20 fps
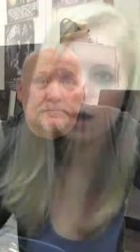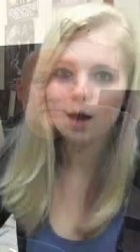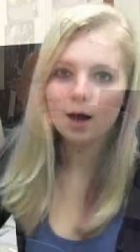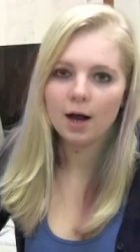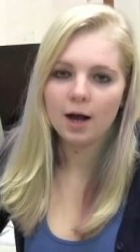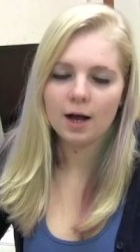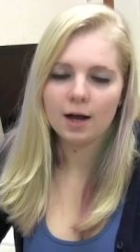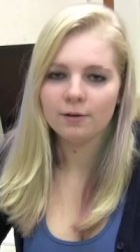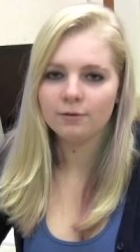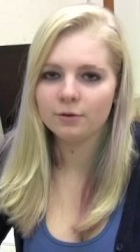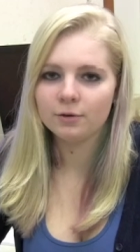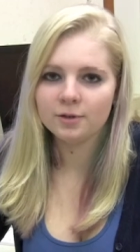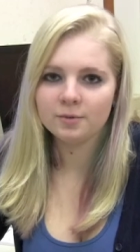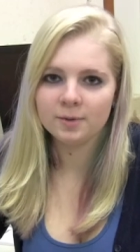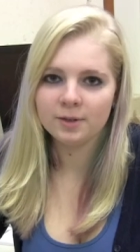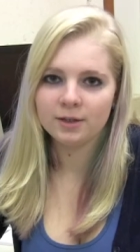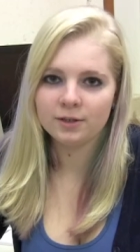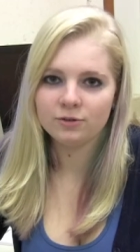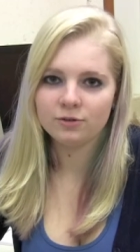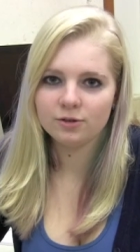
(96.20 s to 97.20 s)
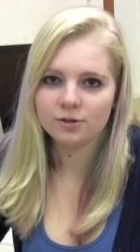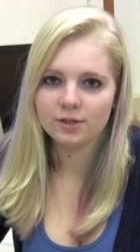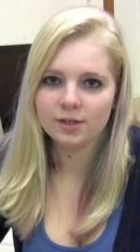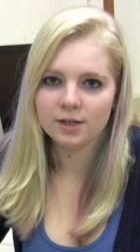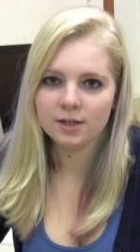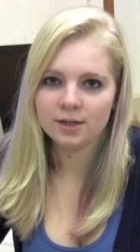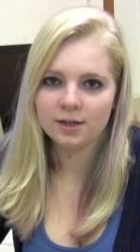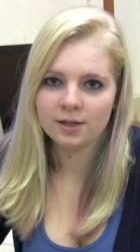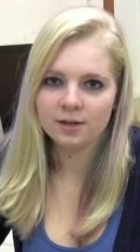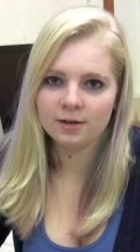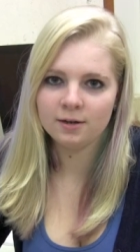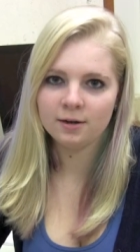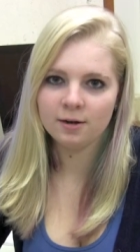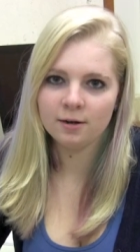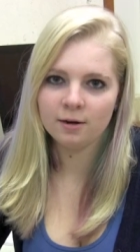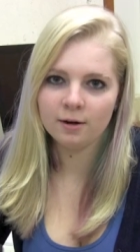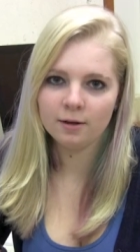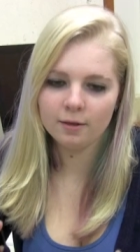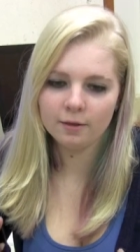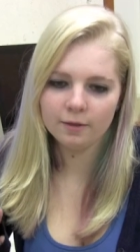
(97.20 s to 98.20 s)
I've always been interested in
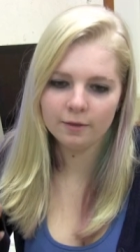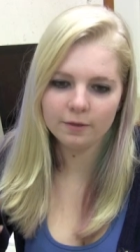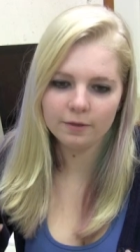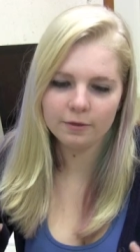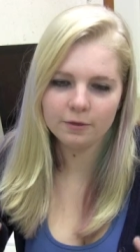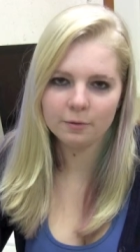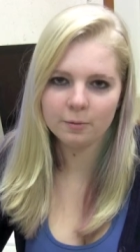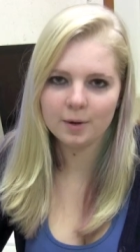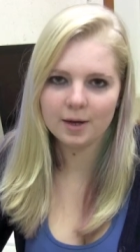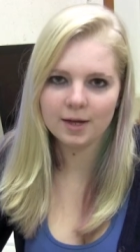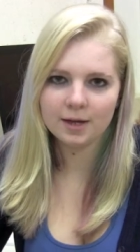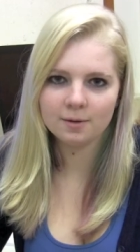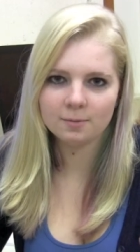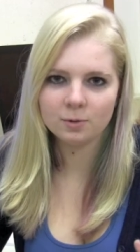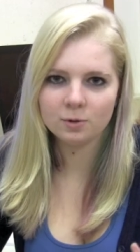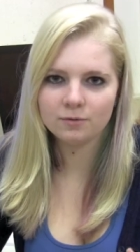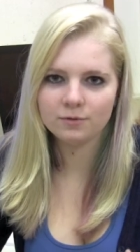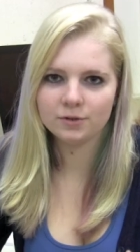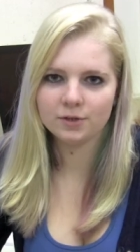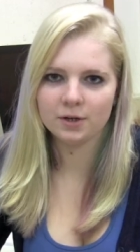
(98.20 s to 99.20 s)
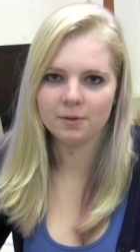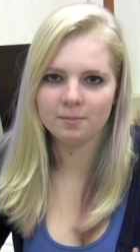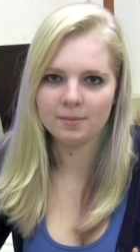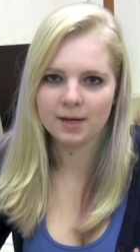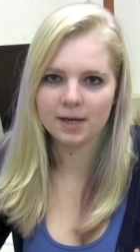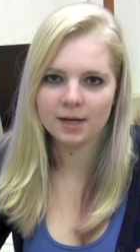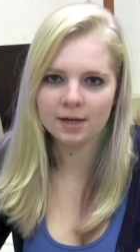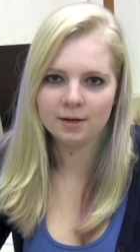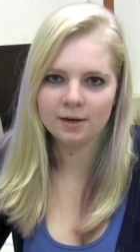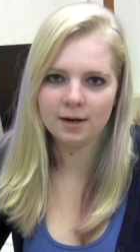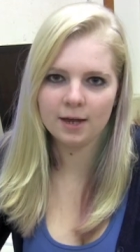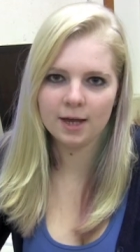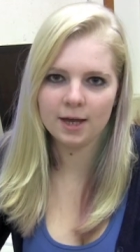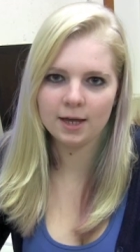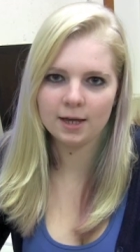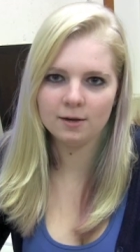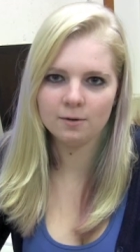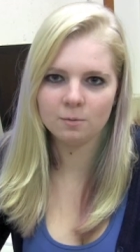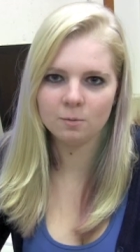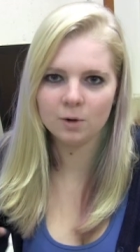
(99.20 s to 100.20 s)
the way movies are made
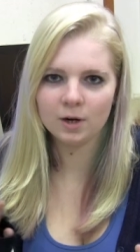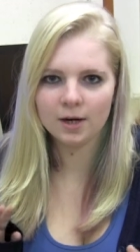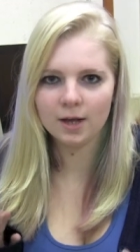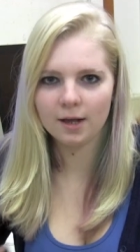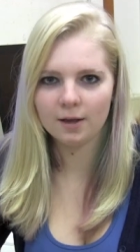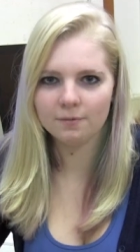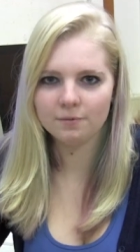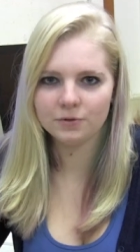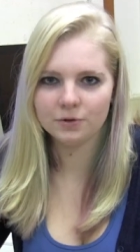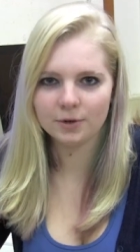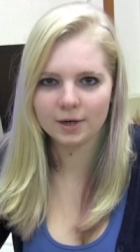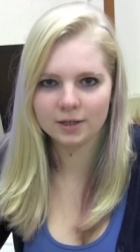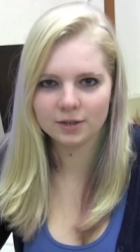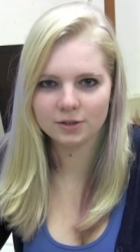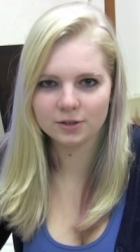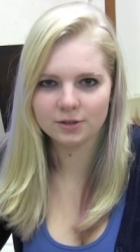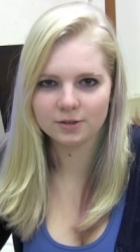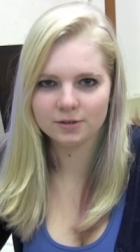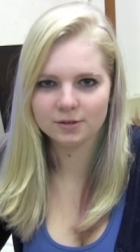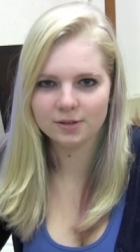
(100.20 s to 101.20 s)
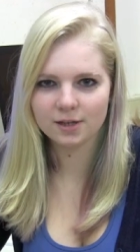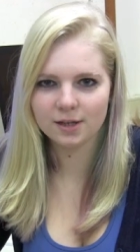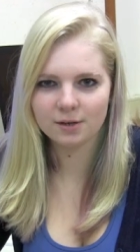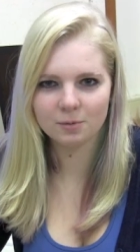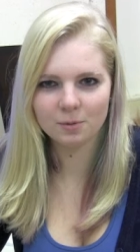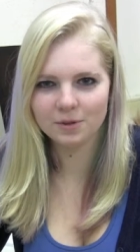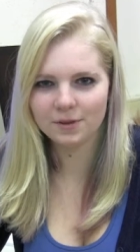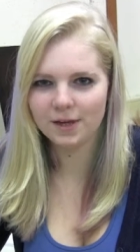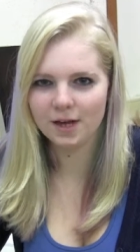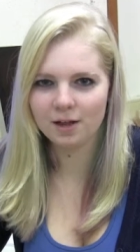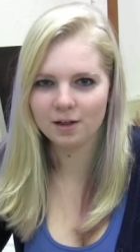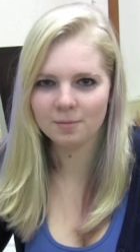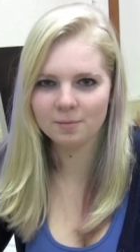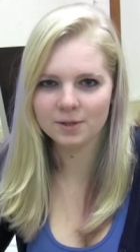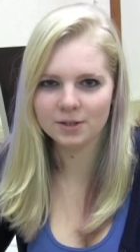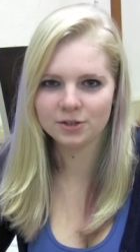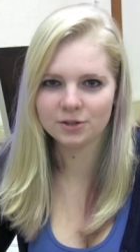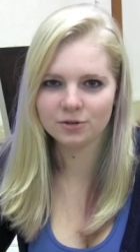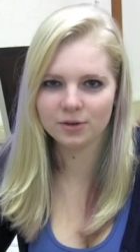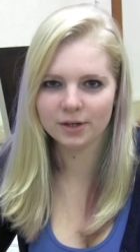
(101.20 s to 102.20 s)
and what directors like what the
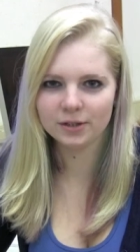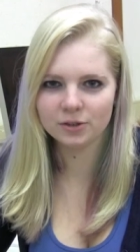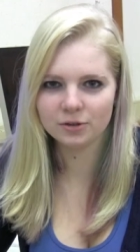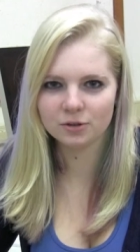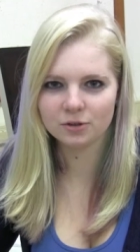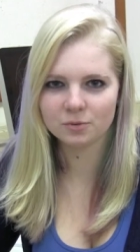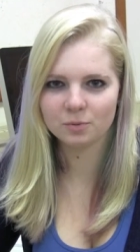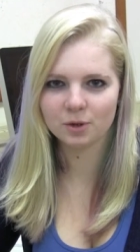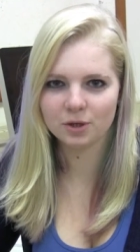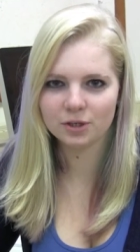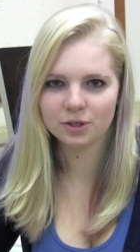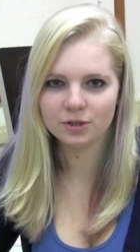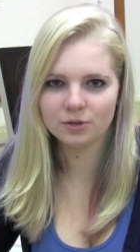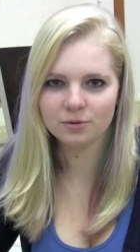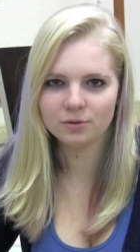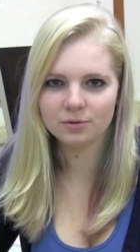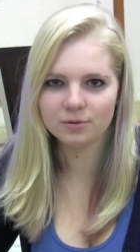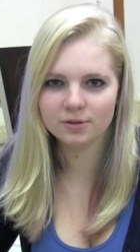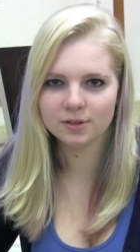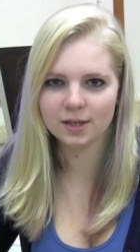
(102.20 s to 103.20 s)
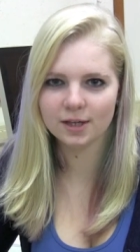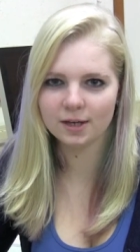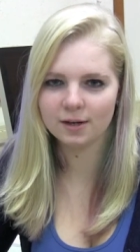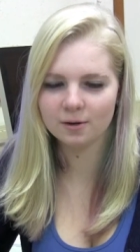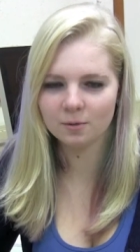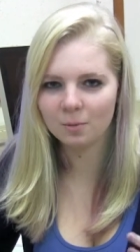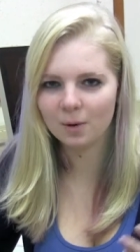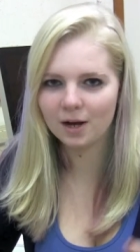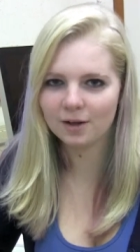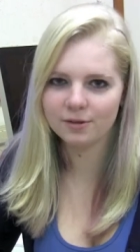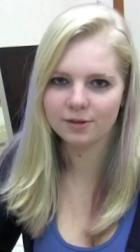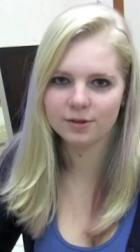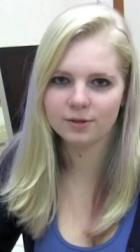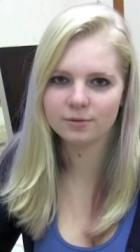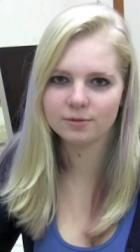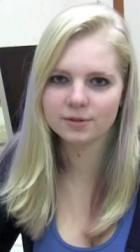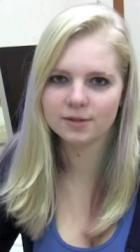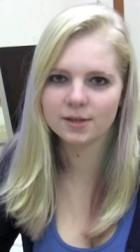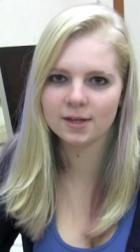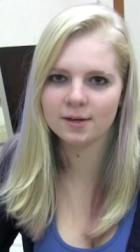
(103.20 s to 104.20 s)
elements directors want to use like and why they
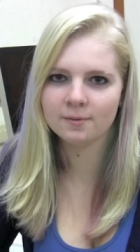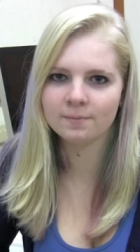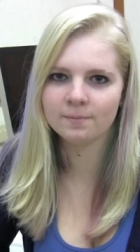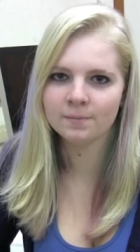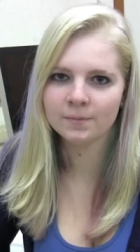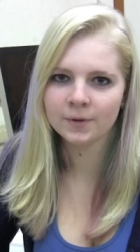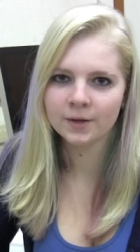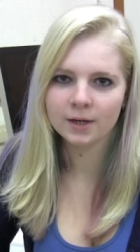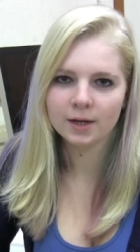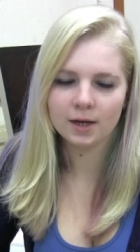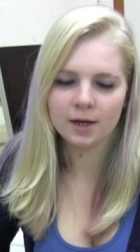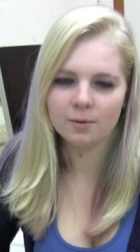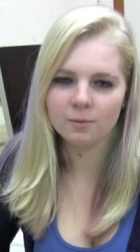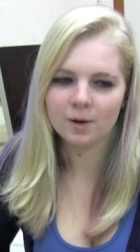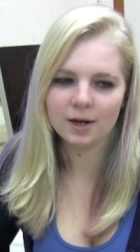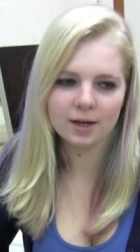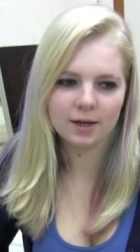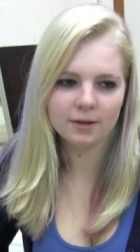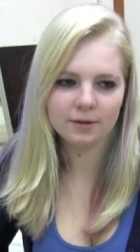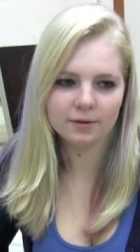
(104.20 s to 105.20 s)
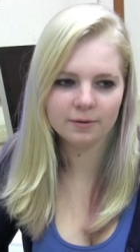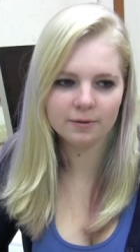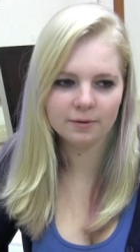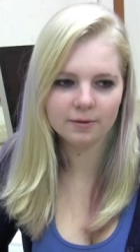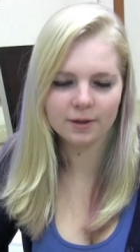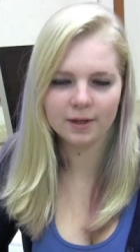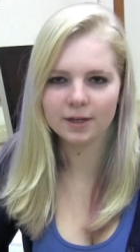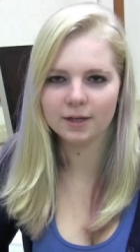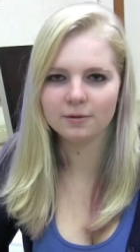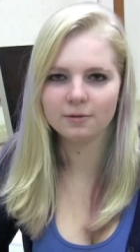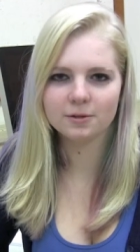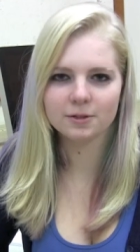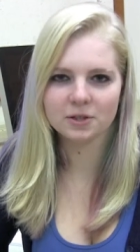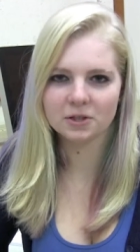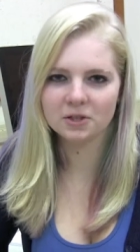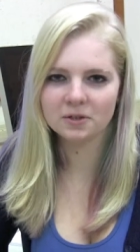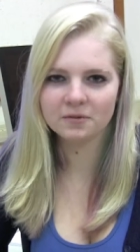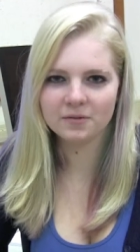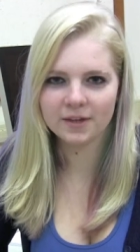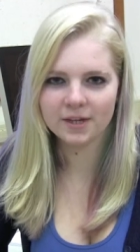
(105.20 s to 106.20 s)
use them and why like
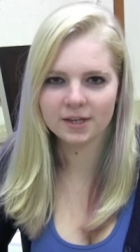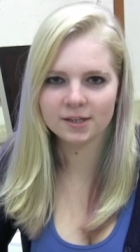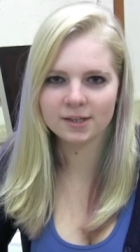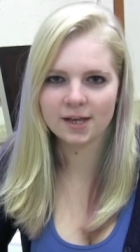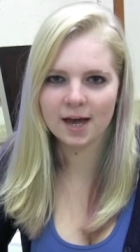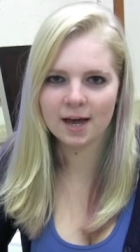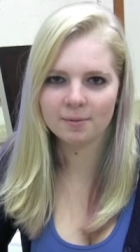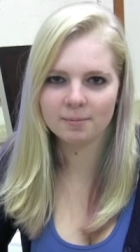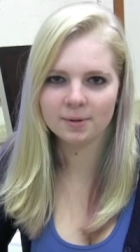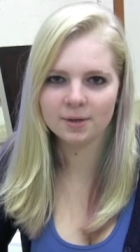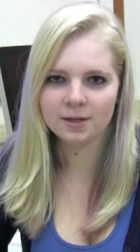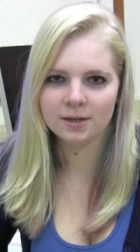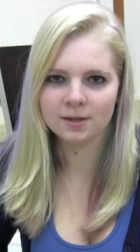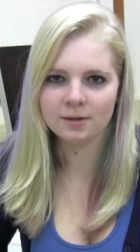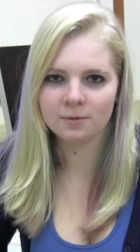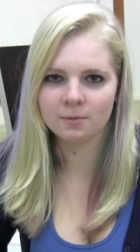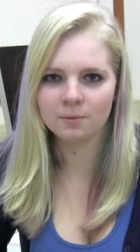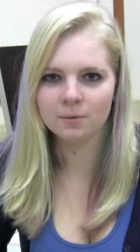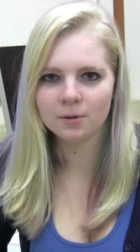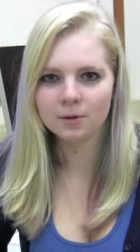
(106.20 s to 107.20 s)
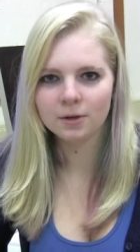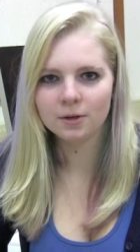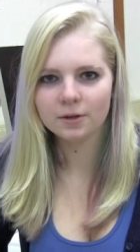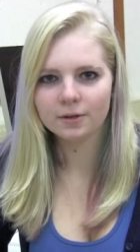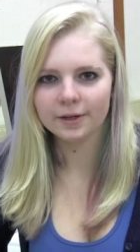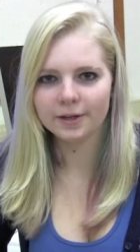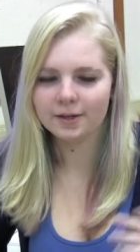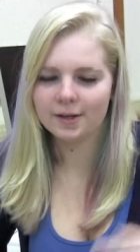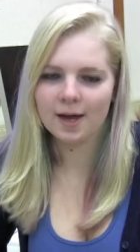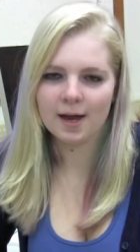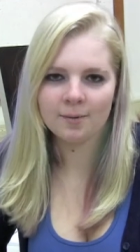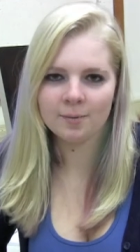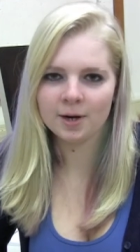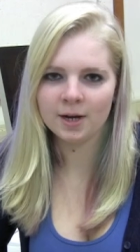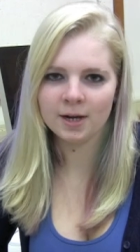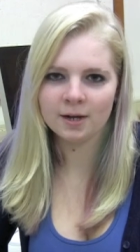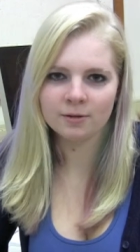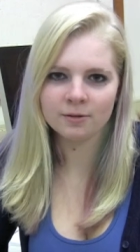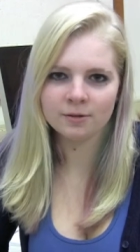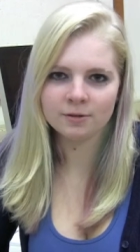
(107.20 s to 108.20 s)
certain things happen and like camera
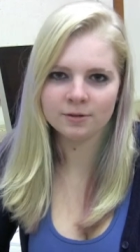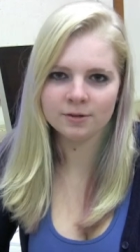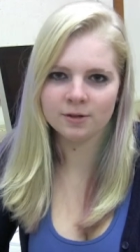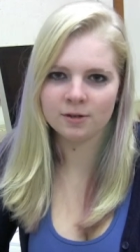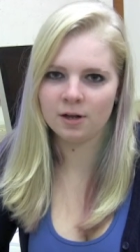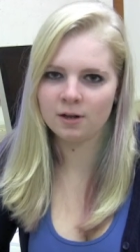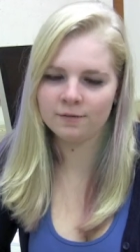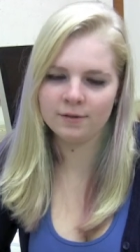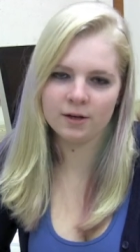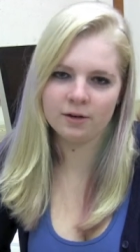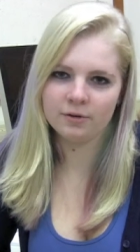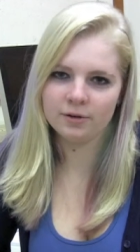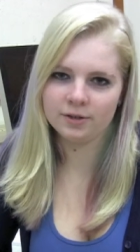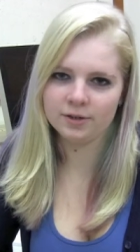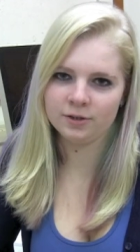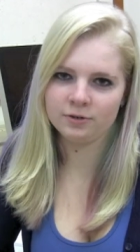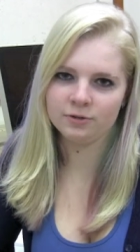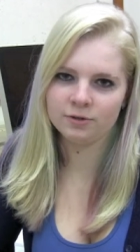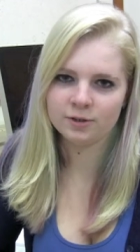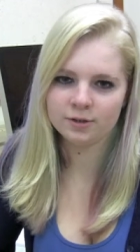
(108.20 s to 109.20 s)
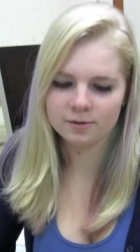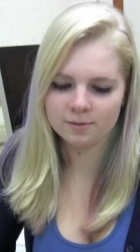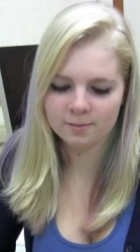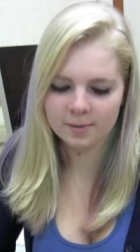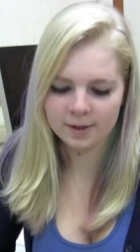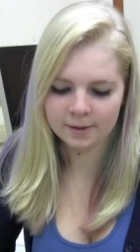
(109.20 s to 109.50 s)
angles and all that always interested me